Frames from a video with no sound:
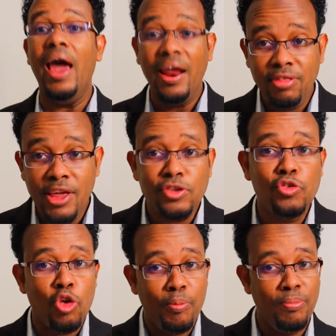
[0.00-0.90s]
And this
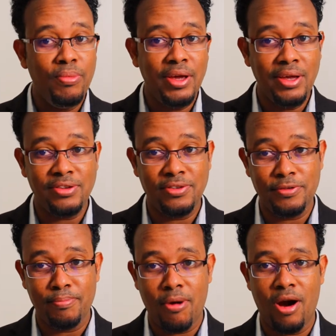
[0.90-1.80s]
group is
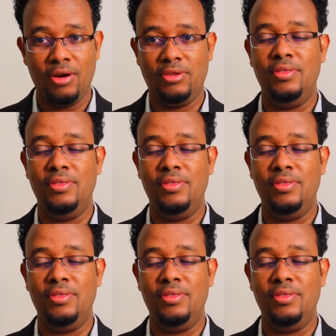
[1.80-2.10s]
smart.